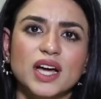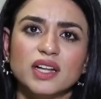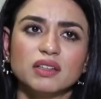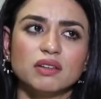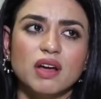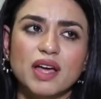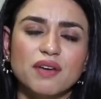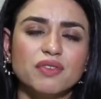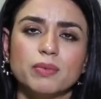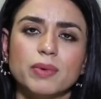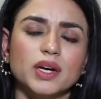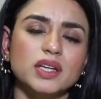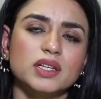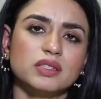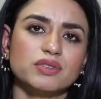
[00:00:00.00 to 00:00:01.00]
yeah.
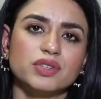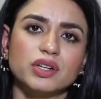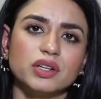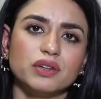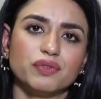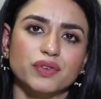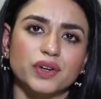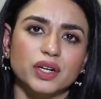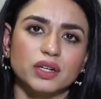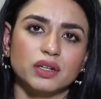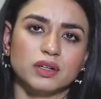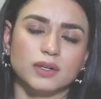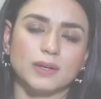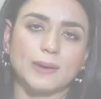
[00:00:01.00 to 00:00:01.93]
Everybody is really fit.